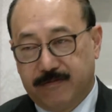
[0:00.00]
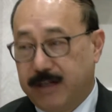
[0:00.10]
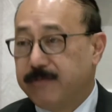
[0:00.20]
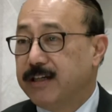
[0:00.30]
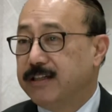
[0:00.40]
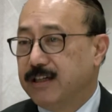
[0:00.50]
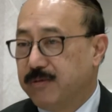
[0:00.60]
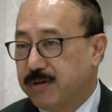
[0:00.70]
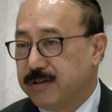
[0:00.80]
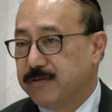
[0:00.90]
five hundred
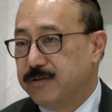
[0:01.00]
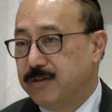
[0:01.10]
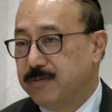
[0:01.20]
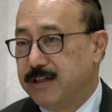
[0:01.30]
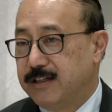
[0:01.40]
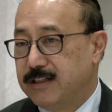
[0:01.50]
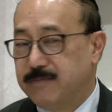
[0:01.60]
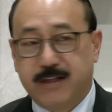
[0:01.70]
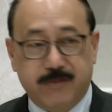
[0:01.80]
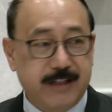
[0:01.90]
gigawatts of renewable energy
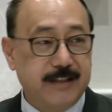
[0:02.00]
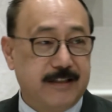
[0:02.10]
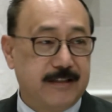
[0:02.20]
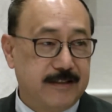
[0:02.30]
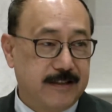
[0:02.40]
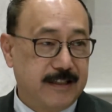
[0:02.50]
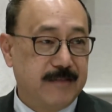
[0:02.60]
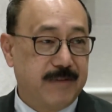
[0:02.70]
by twenty thirty.